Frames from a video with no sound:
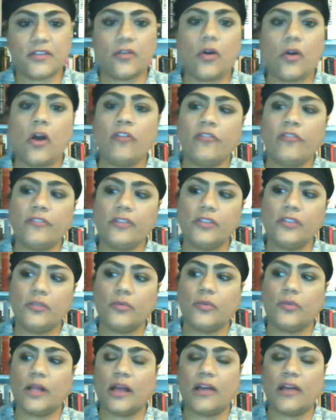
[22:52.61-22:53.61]
So often
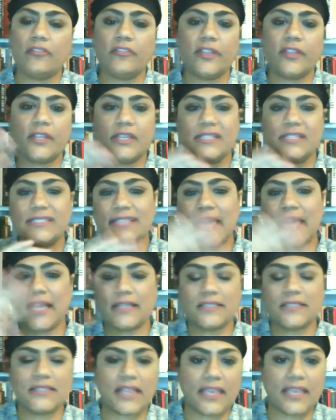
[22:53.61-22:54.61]
you will have
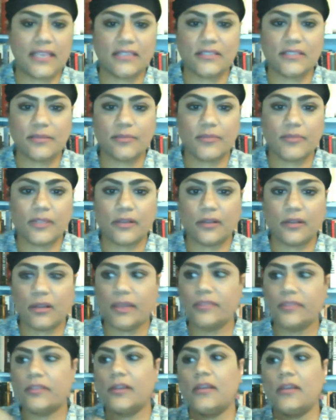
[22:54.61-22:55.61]
text saying something
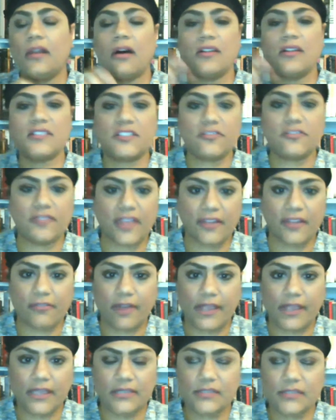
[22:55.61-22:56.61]
like the last of their
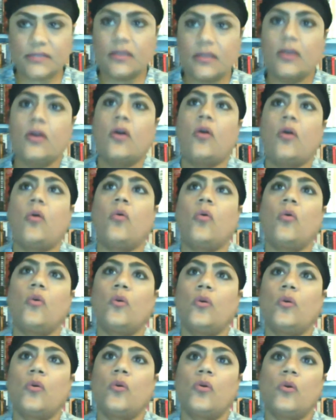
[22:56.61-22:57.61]
race
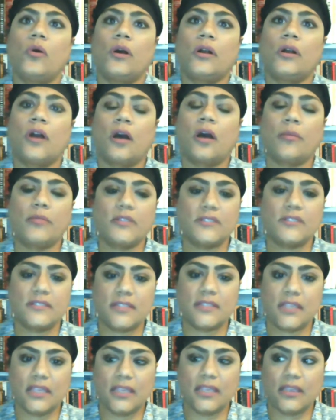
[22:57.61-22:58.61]
or come and
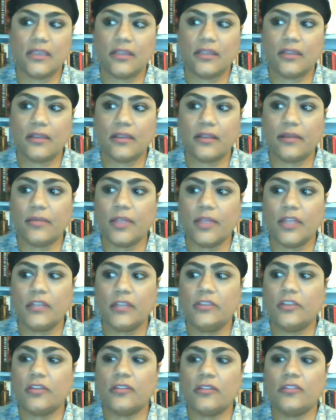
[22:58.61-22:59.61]
see uh,
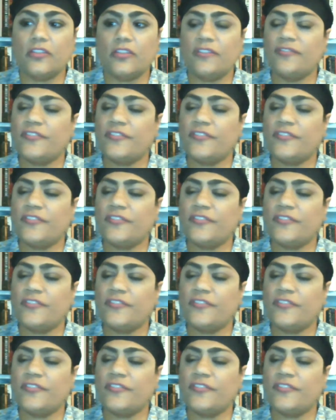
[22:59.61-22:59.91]
the the